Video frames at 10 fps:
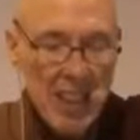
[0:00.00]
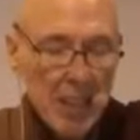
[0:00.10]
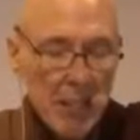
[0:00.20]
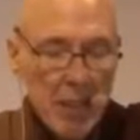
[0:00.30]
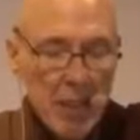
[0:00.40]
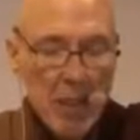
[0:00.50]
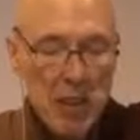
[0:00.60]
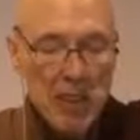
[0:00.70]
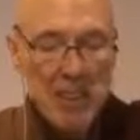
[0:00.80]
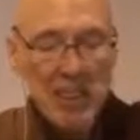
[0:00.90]

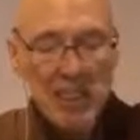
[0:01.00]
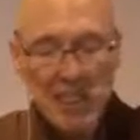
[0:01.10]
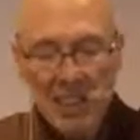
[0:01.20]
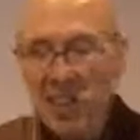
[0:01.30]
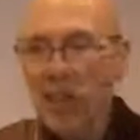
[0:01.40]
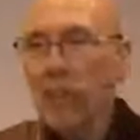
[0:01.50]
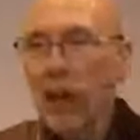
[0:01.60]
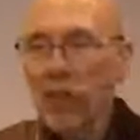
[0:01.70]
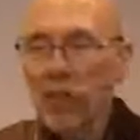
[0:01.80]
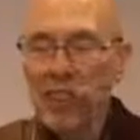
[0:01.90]
because by
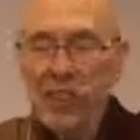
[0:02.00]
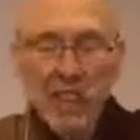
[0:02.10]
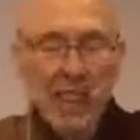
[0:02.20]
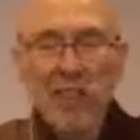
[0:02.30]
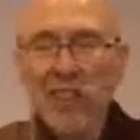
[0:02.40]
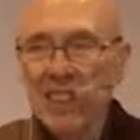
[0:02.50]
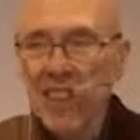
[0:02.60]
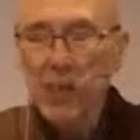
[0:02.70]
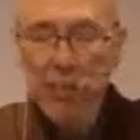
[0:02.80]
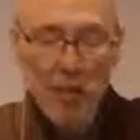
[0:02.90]
reason of this
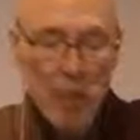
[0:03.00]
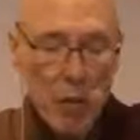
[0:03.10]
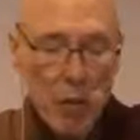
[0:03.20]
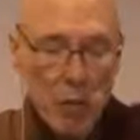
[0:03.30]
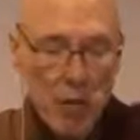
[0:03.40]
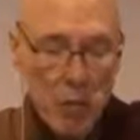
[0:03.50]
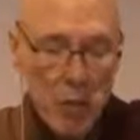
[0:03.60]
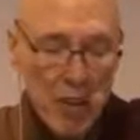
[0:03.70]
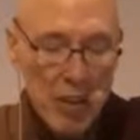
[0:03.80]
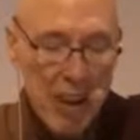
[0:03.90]
heap of gold there
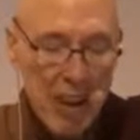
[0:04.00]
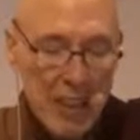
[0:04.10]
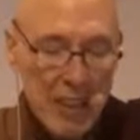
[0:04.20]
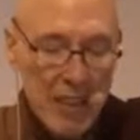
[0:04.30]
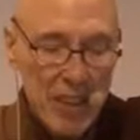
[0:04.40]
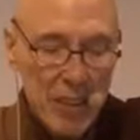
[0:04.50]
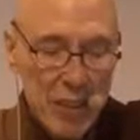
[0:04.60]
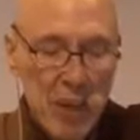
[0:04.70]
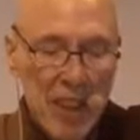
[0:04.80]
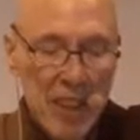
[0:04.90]
will arise for
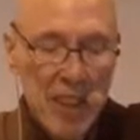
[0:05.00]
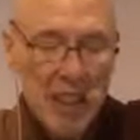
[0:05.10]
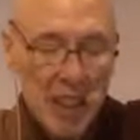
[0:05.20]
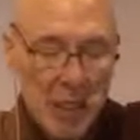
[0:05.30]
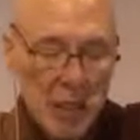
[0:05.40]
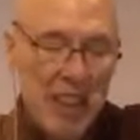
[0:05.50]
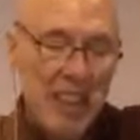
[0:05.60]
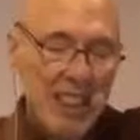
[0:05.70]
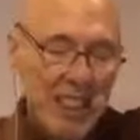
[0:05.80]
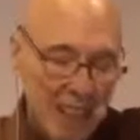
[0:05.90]
you
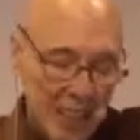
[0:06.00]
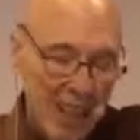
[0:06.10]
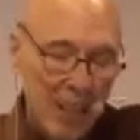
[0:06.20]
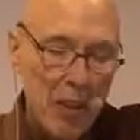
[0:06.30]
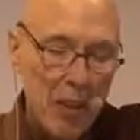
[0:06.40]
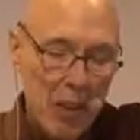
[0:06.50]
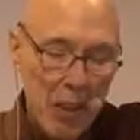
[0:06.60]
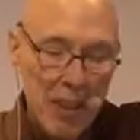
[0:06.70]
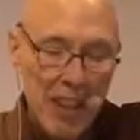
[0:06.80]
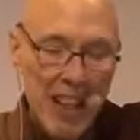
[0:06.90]
only sorrow,
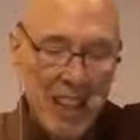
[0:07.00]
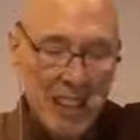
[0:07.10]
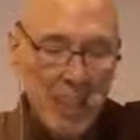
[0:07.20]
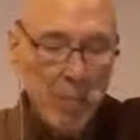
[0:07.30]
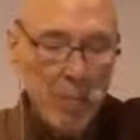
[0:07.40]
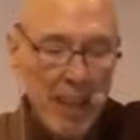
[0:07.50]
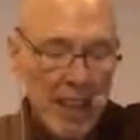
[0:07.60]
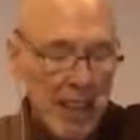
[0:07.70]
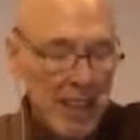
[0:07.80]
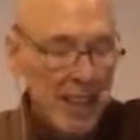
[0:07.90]
lamentation,
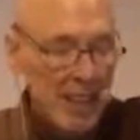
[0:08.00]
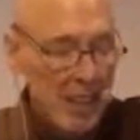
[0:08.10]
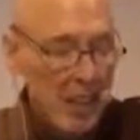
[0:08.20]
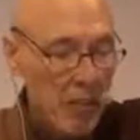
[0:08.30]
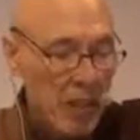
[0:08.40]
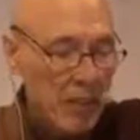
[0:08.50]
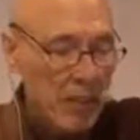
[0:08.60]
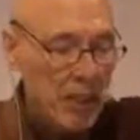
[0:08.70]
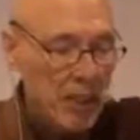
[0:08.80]
pain, grief, and